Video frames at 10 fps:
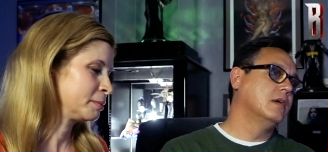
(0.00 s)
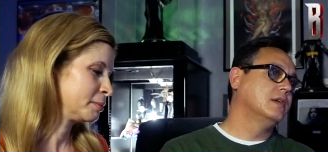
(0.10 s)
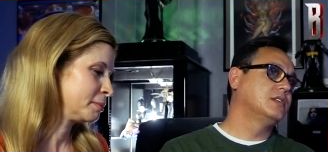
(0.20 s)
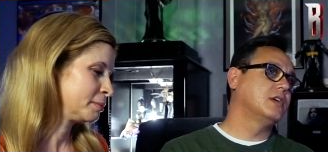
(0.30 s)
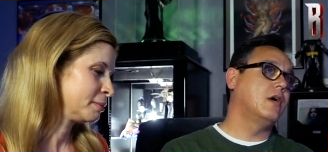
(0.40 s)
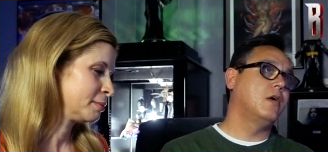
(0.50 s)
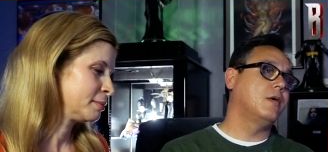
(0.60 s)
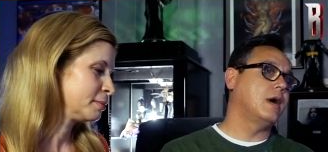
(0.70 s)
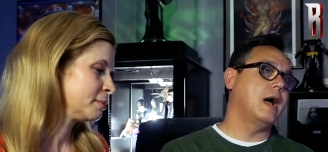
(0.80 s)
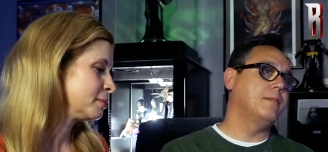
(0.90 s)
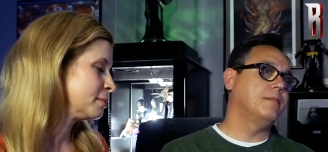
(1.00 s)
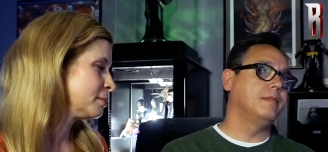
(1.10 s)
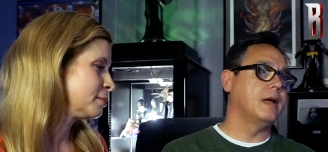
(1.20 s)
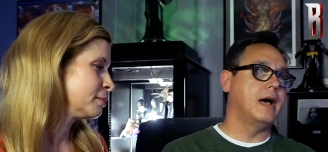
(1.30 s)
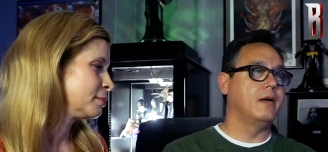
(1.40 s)
Speaker 1: so
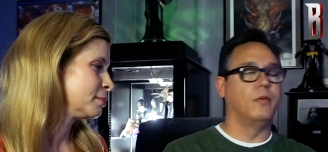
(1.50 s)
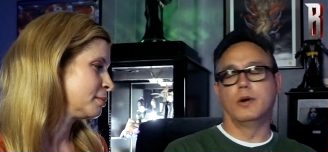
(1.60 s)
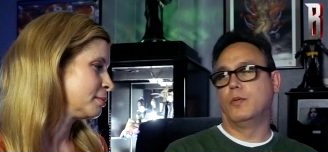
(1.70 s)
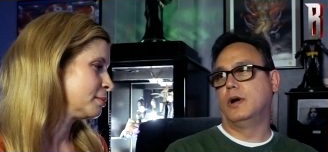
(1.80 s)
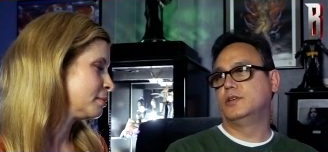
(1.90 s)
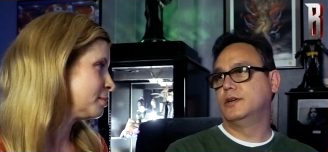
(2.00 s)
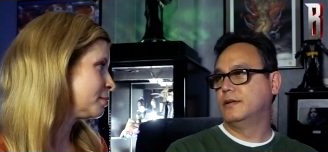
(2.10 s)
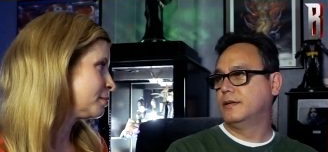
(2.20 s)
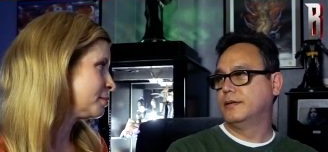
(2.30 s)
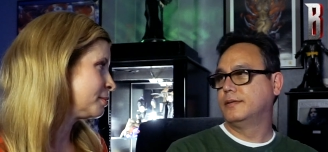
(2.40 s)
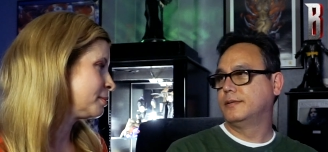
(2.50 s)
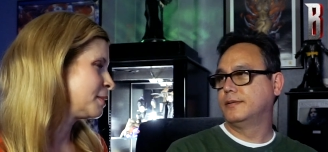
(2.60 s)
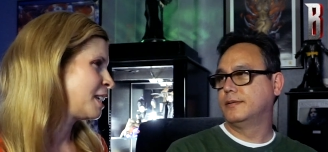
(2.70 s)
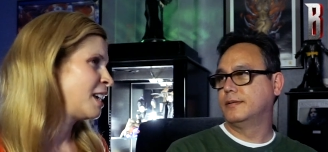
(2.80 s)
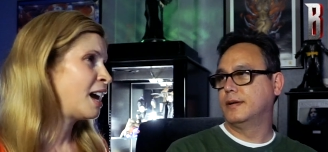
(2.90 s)
I'm I don't want to watch it.
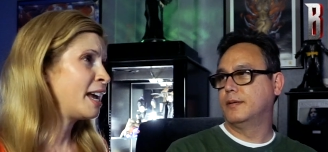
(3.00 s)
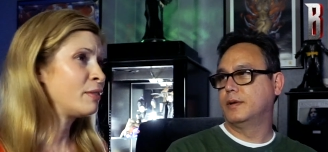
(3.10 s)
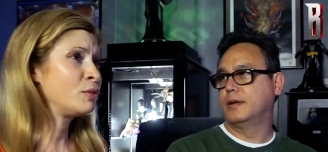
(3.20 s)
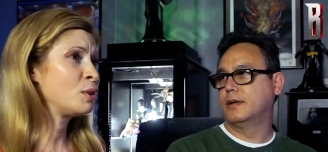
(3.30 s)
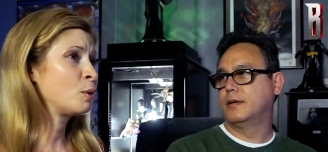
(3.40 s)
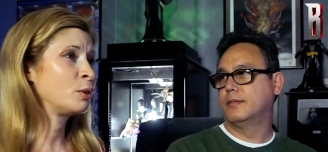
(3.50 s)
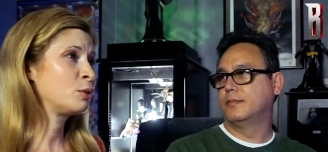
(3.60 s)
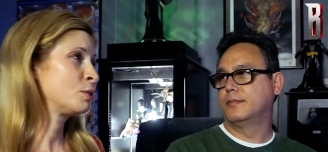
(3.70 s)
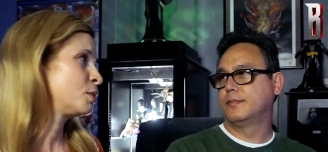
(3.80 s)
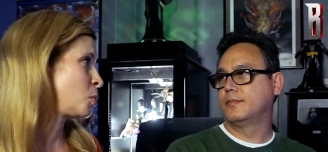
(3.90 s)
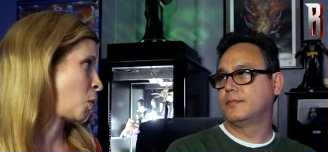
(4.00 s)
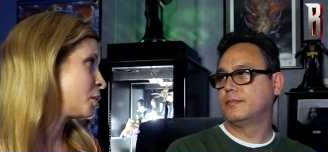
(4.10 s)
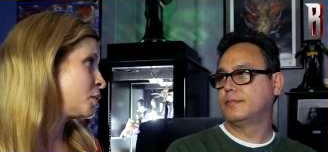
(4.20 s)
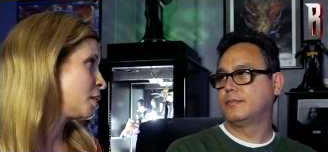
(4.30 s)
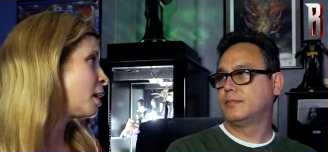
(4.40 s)
Speaker 2: I have no interest in
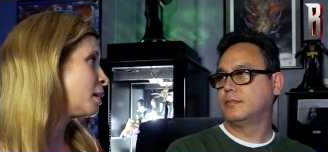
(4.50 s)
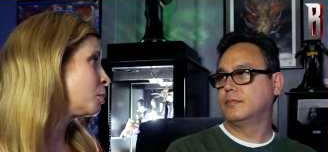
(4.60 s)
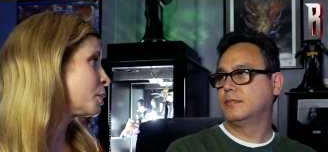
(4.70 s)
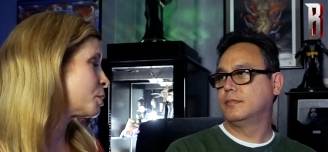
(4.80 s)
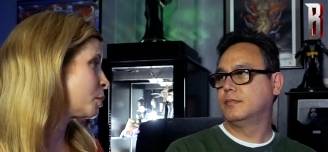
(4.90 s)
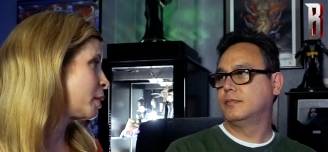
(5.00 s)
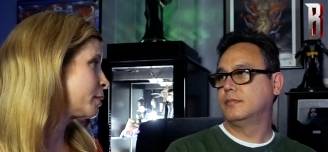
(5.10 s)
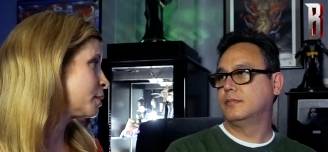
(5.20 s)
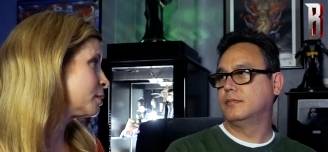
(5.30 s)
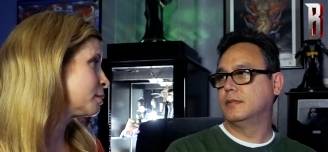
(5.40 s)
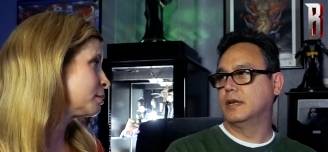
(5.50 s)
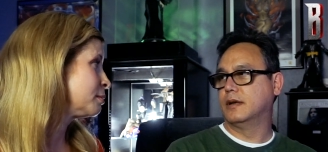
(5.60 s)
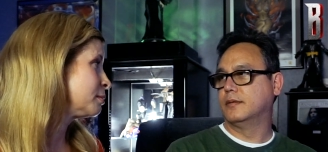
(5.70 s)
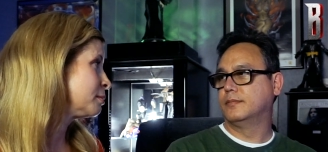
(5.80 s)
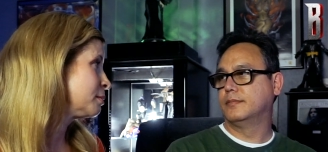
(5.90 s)
watching that whatsoever.
Speaker 1: Yeah,
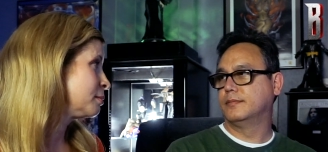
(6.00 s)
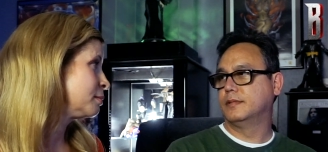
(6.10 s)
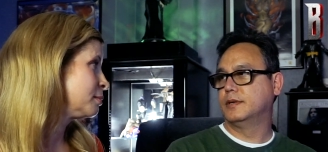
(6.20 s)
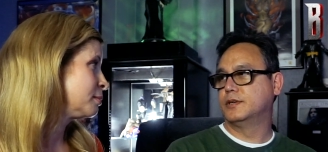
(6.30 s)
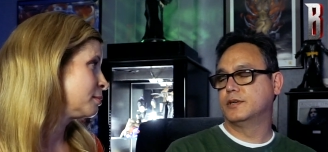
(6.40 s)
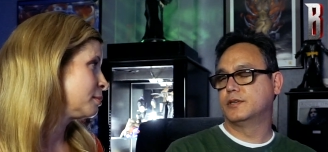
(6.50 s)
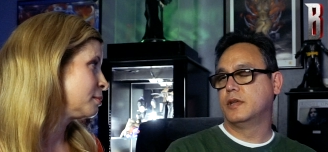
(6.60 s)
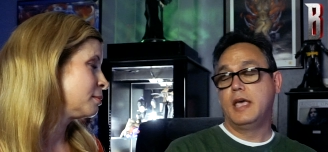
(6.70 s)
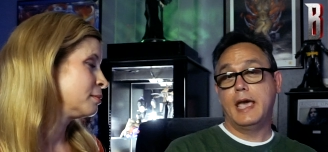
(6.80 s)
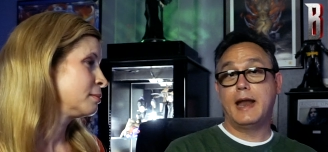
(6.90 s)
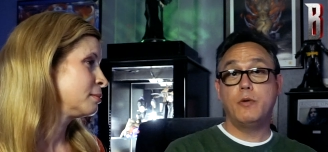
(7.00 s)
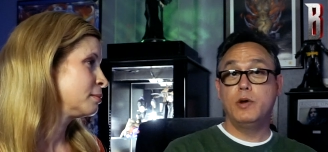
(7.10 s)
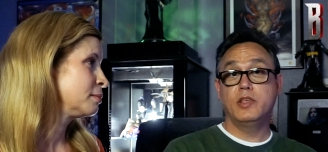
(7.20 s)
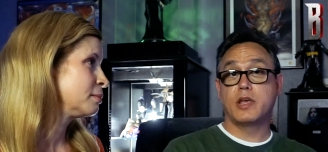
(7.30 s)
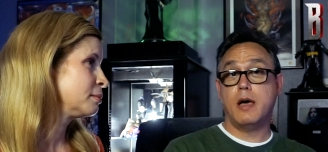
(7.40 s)
it's just, and I
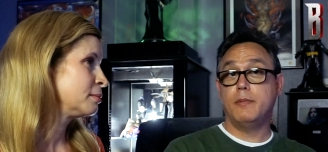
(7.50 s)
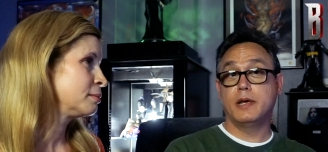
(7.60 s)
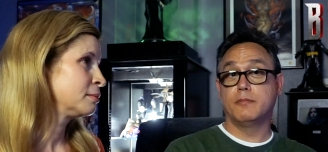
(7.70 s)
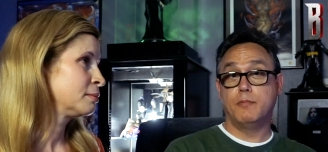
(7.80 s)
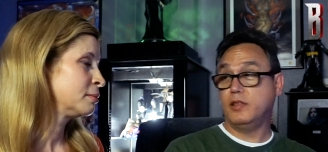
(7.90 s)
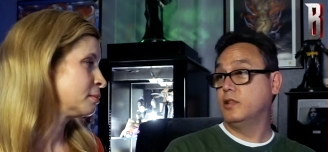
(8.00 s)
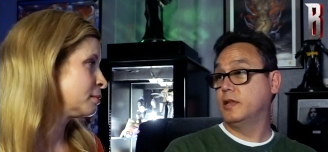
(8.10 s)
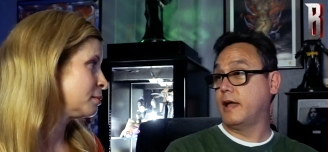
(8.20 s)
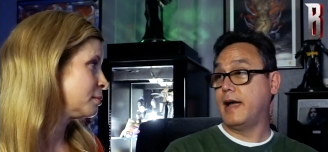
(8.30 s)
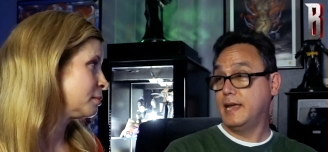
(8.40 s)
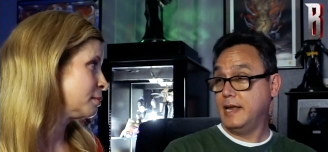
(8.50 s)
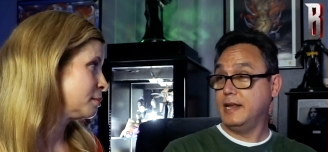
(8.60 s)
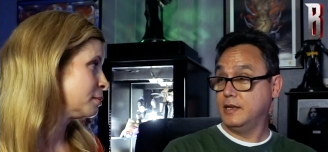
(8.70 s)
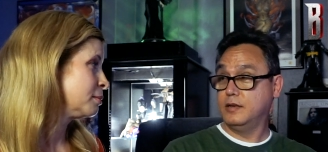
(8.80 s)
read the comic monthly. I get it